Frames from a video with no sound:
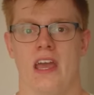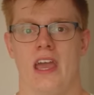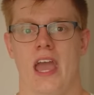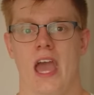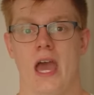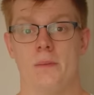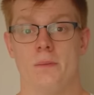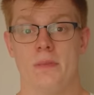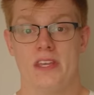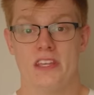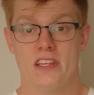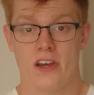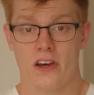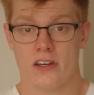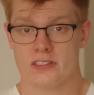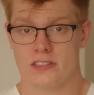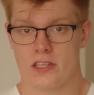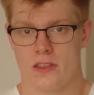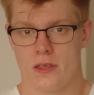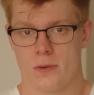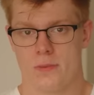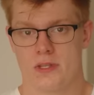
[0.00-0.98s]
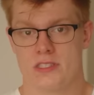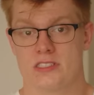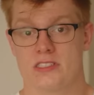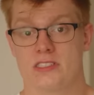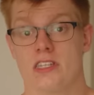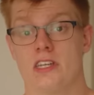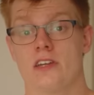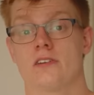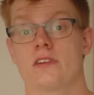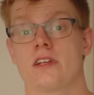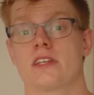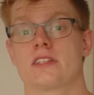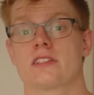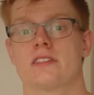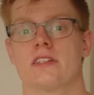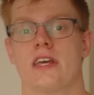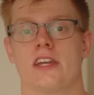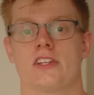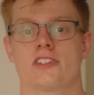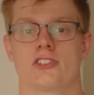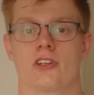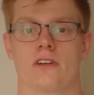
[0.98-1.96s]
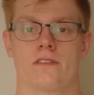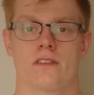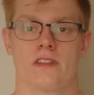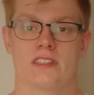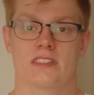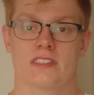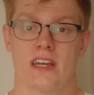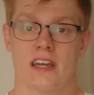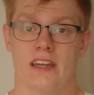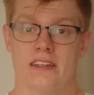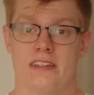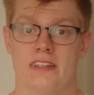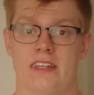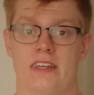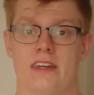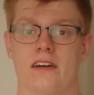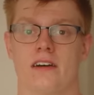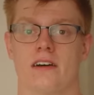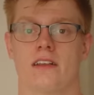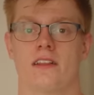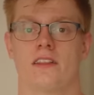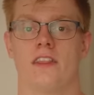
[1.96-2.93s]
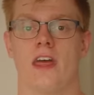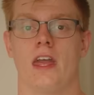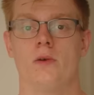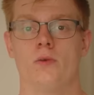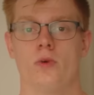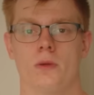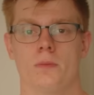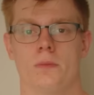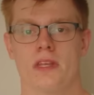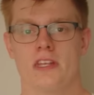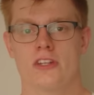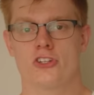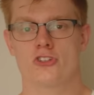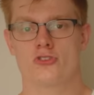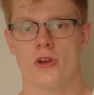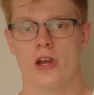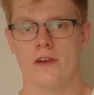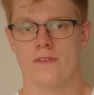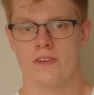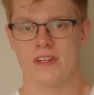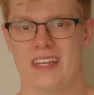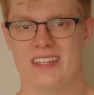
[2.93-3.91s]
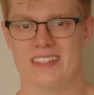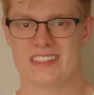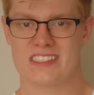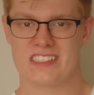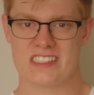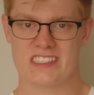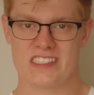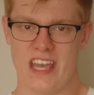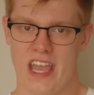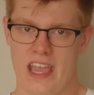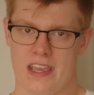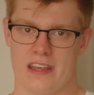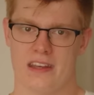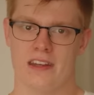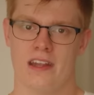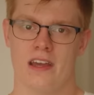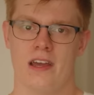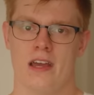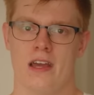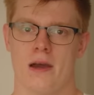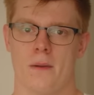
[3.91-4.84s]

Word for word: and because of the mysterious nature of this idea, they would be driven insane